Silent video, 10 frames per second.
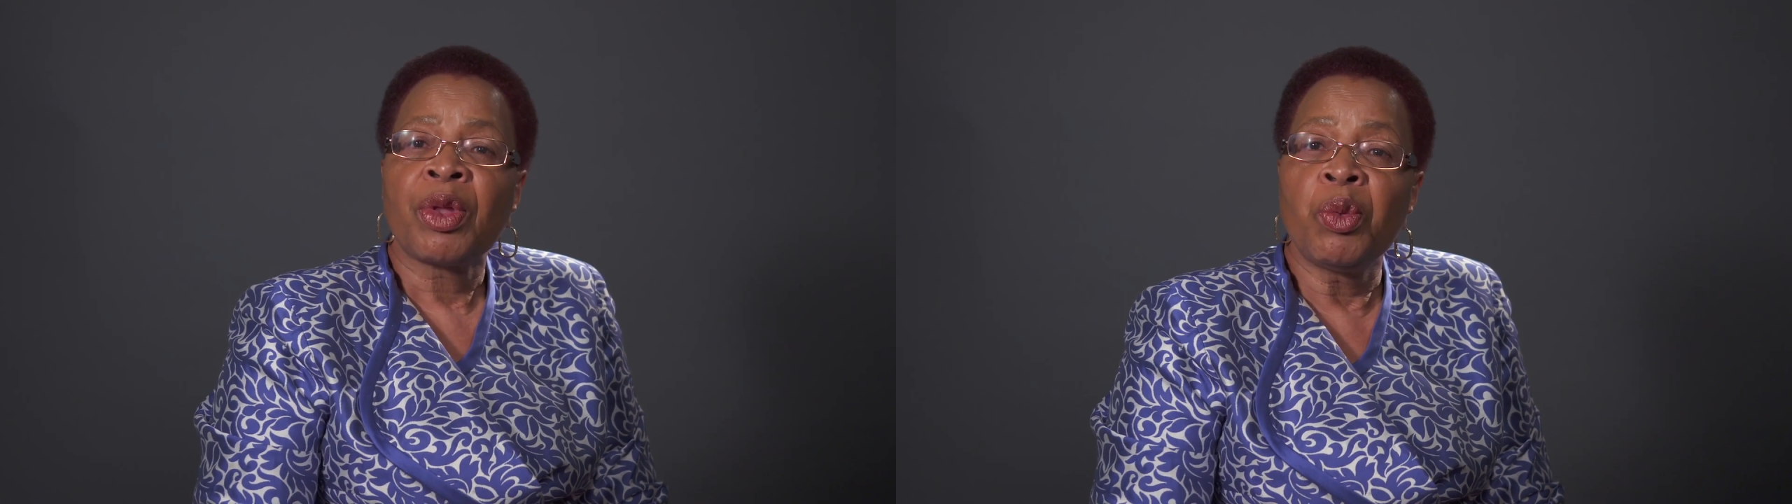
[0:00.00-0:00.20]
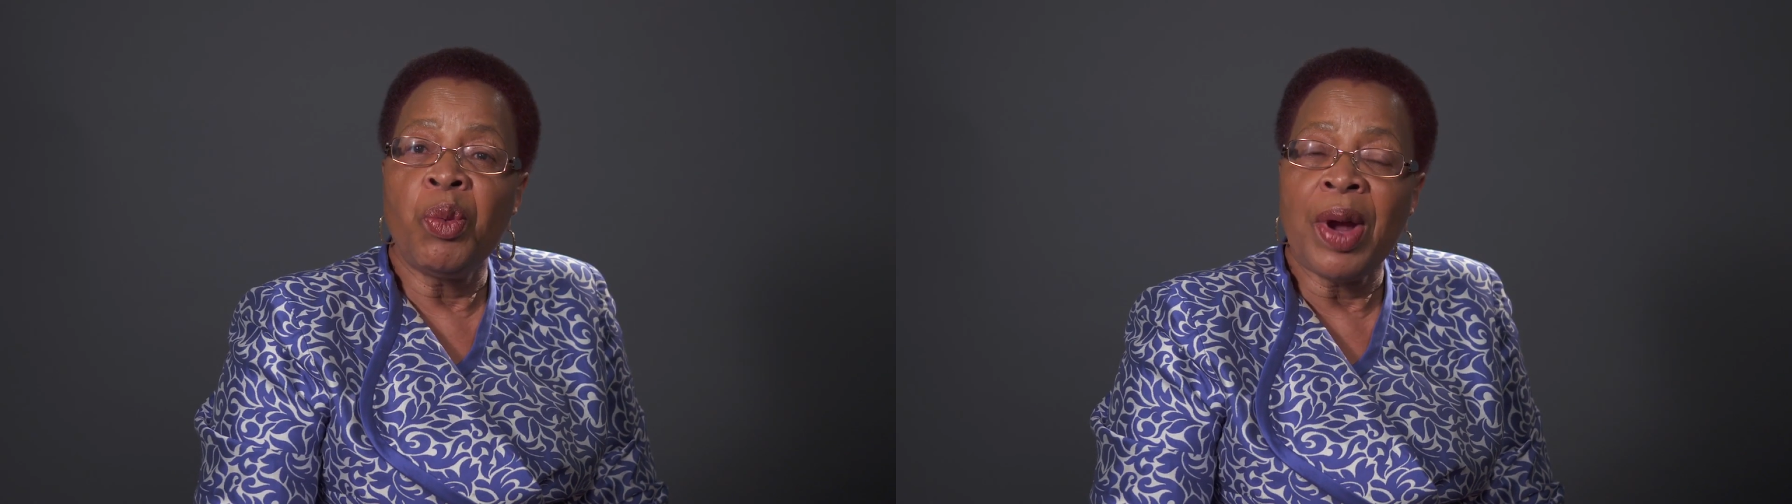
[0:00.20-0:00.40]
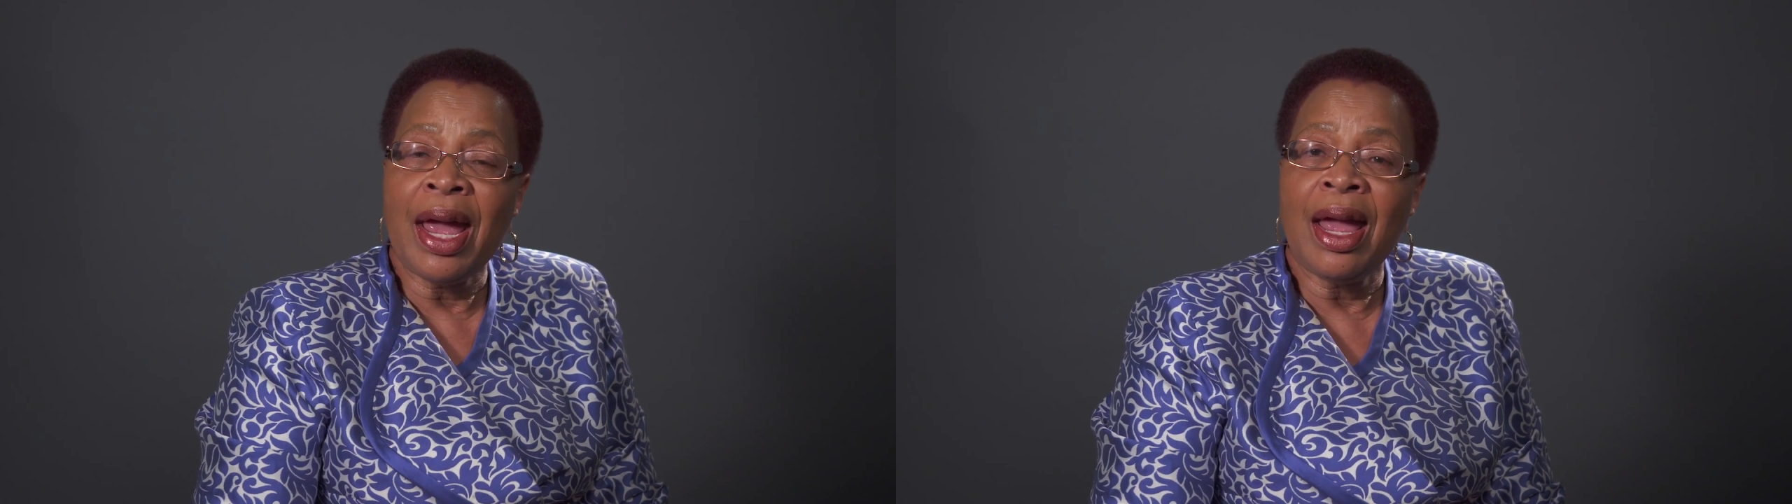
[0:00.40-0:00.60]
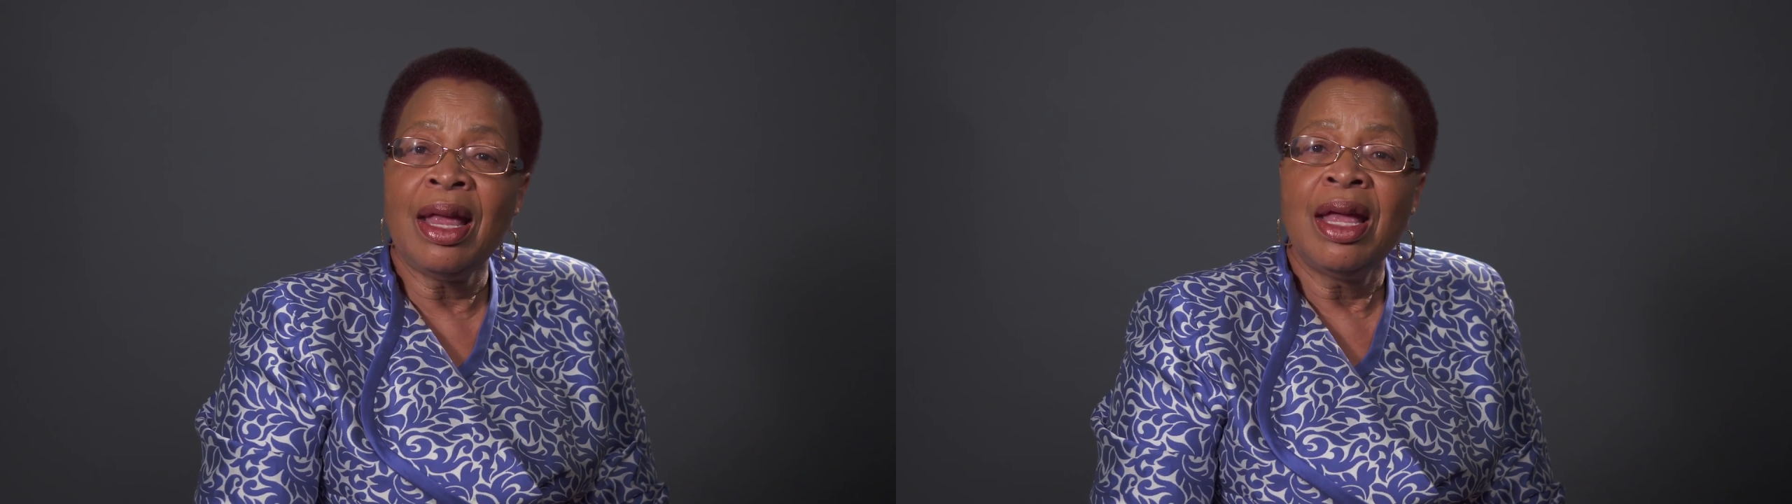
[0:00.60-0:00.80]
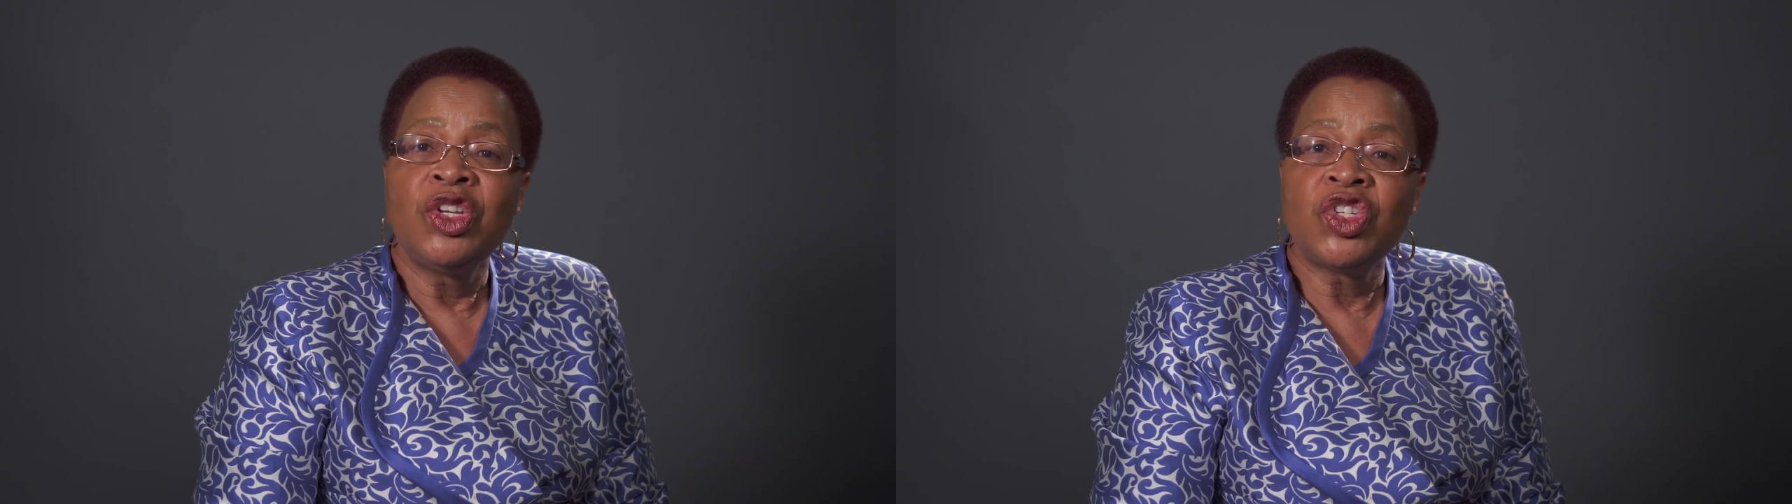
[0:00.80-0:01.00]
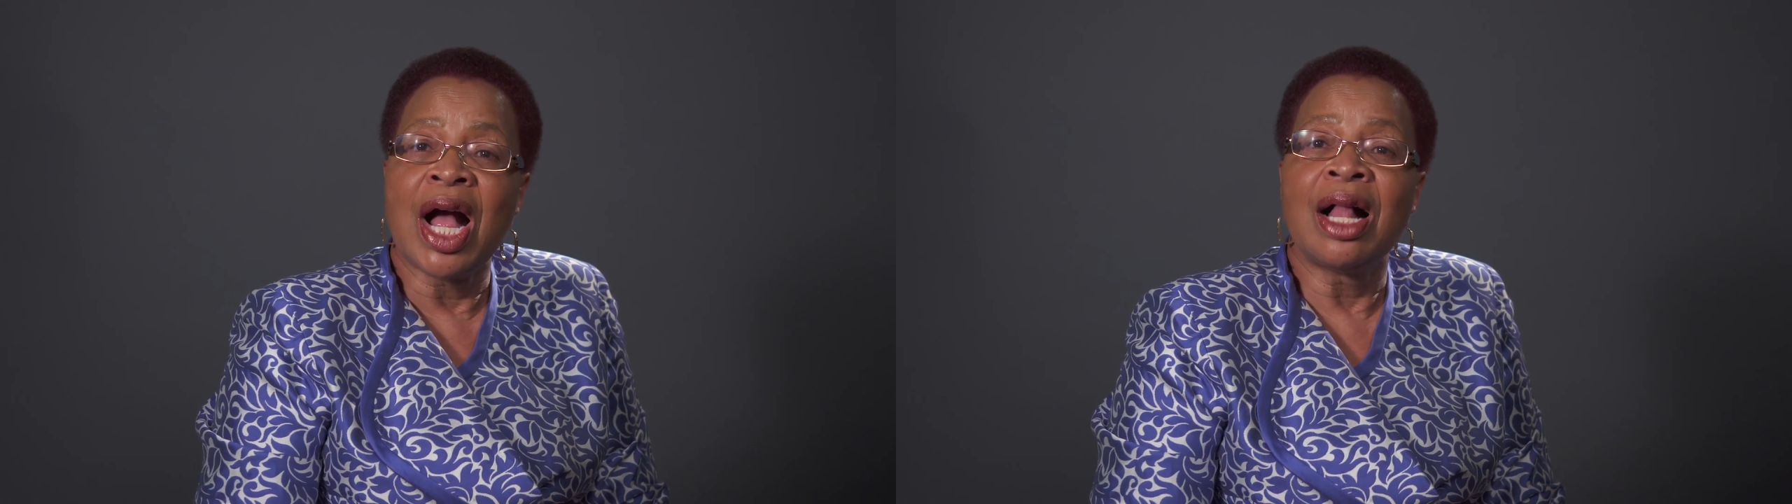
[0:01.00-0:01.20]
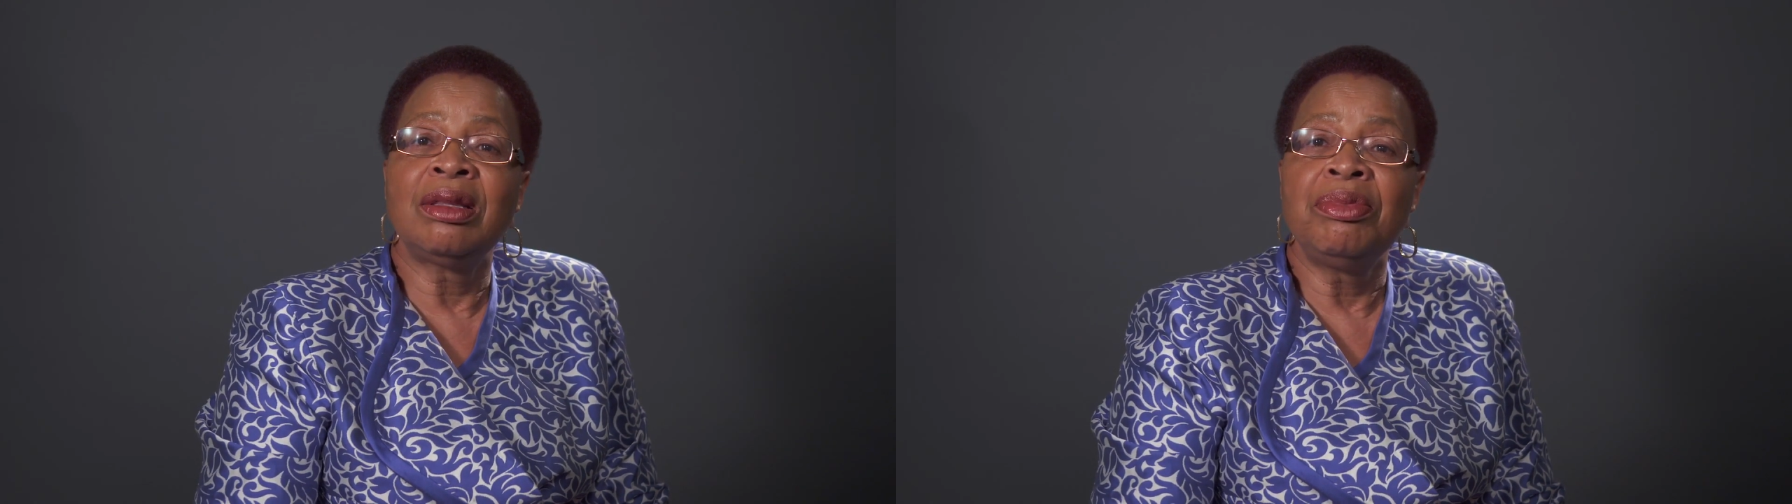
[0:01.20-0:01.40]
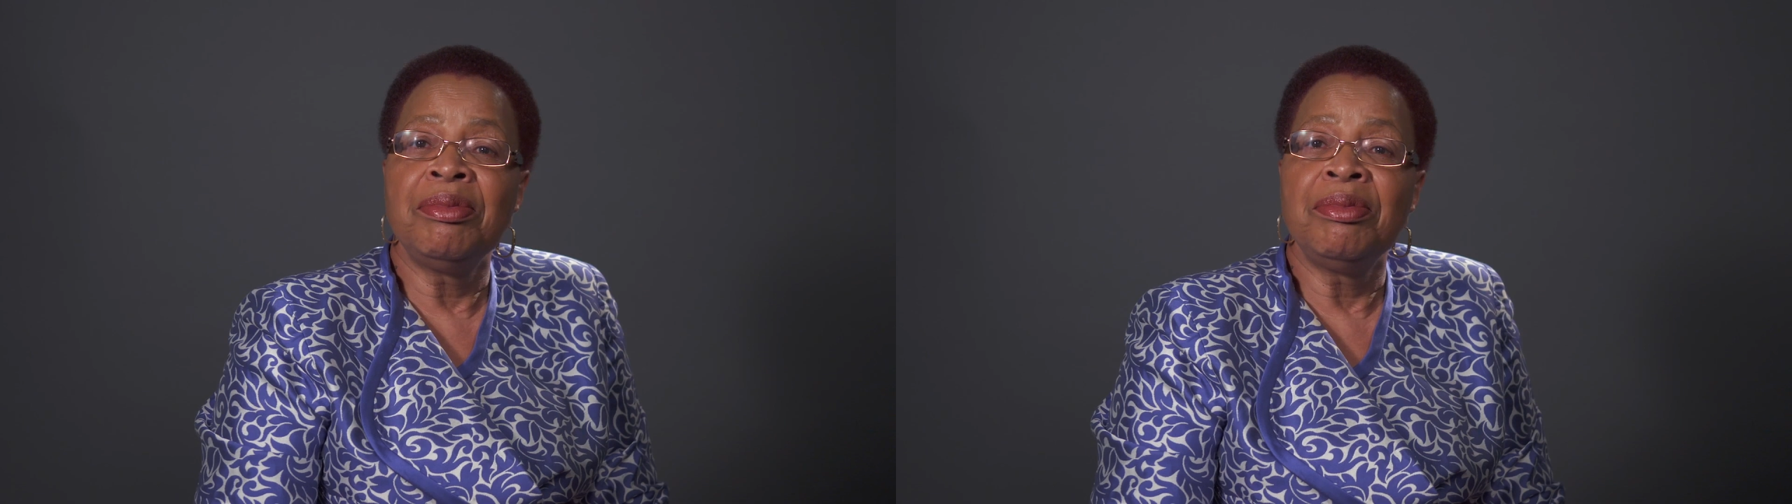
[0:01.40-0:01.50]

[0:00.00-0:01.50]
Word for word: where child